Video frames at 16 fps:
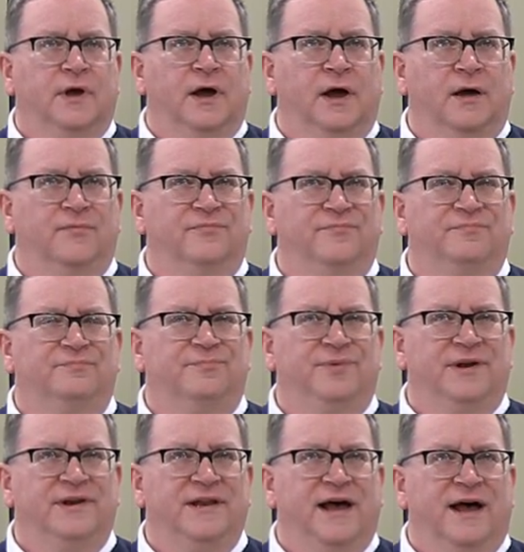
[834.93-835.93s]

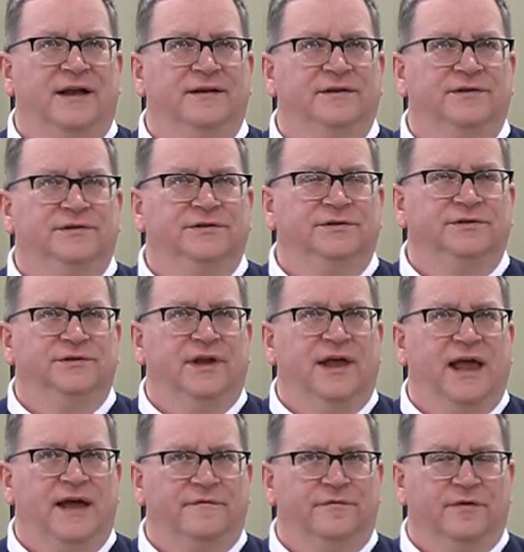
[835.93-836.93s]
but not
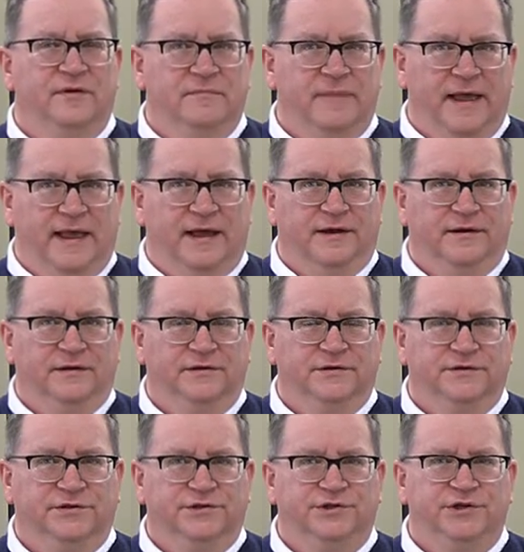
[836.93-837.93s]
every man.
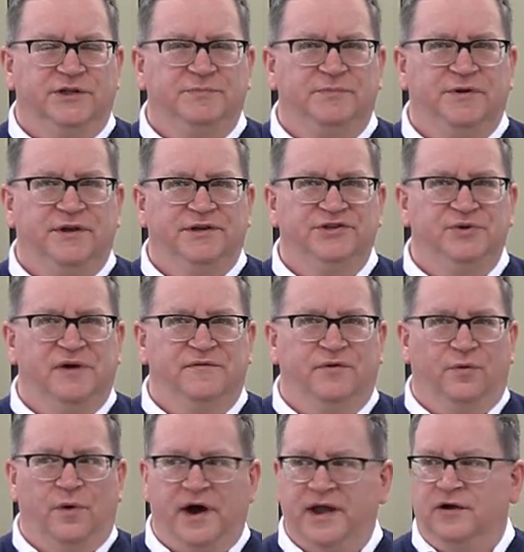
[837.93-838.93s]
Just because you have
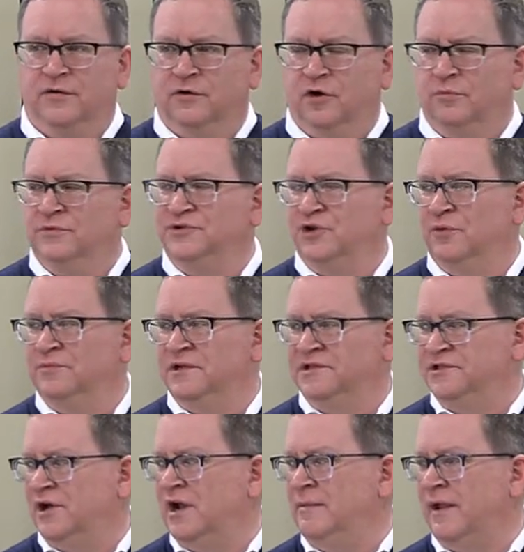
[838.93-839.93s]
a Y chromosome
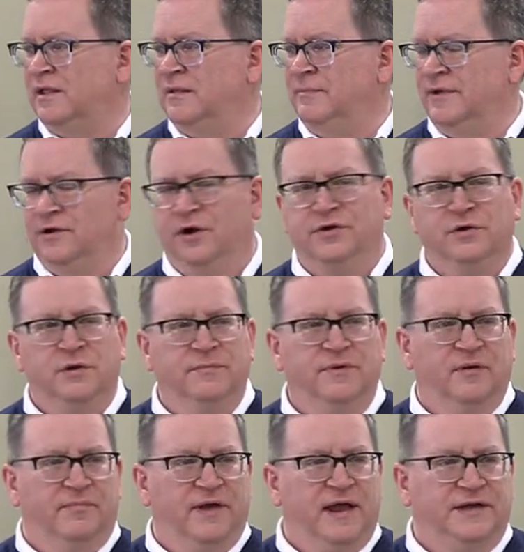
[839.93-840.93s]
doesn't automatically mean, oh, you can
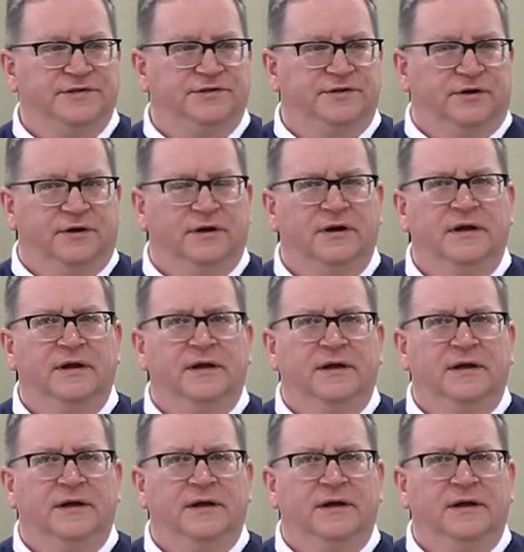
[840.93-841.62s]
be a pastor.